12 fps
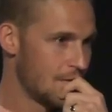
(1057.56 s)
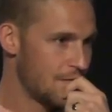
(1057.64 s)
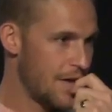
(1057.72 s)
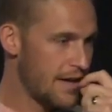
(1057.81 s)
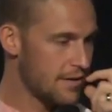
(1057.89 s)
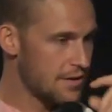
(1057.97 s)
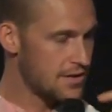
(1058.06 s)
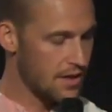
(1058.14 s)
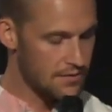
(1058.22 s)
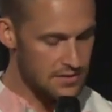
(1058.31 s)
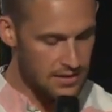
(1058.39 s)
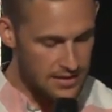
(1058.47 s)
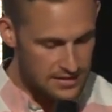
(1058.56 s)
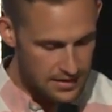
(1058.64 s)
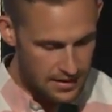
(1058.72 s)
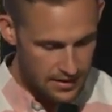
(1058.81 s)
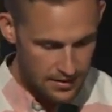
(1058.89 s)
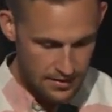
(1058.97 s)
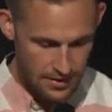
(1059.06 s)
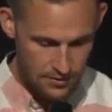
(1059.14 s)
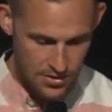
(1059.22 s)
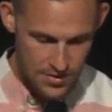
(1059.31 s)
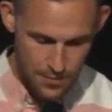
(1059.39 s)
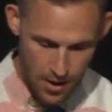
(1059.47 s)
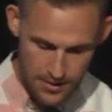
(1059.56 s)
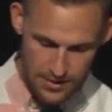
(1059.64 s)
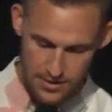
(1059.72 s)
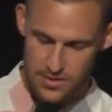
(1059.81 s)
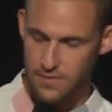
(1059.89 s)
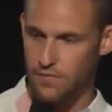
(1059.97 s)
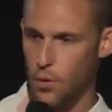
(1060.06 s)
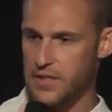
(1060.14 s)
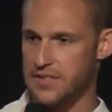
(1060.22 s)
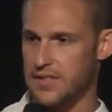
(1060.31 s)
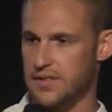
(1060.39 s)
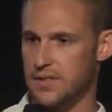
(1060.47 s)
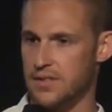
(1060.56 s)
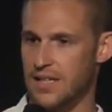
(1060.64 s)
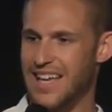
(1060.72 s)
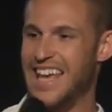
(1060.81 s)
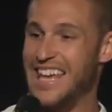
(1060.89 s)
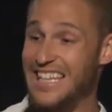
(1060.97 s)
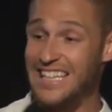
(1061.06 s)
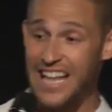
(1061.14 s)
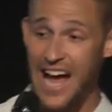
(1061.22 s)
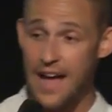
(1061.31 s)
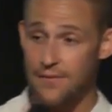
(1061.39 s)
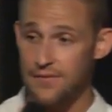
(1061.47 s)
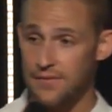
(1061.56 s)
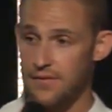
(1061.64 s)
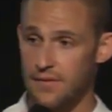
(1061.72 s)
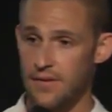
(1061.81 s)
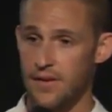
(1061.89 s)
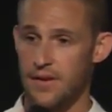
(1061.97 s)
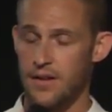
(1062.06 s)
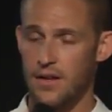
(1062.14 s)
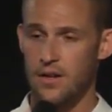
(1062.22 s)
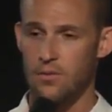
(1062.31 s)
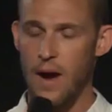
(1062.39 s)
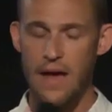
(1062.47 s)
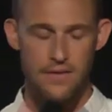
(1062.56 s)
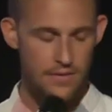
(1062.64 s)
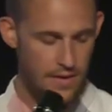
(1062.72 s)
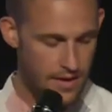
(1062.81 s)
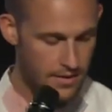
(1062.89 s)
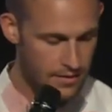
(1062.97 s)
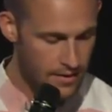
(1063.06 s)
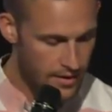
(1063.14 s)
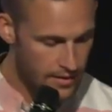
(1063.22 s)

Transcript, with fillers: Find ourselves listening and responding to voices in life rather than